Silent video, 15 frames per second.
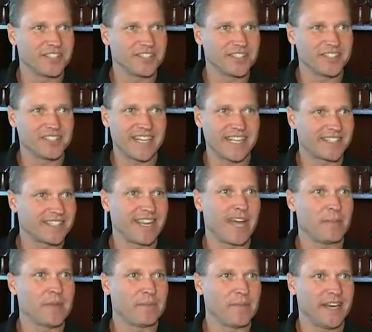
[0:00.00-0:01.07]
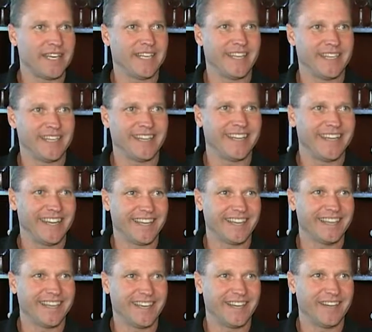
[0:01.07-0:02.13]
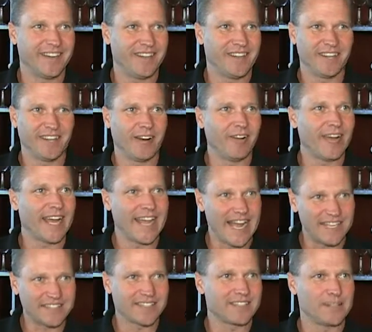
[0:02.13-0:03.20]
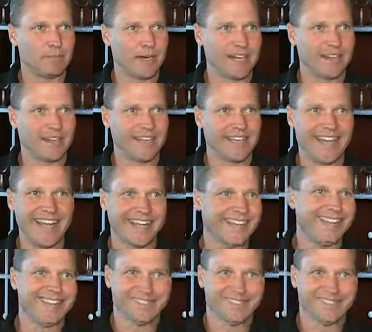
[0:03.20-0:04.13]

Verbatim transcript: It just takes time and money, and and uh, and all I ask is a bottle a day.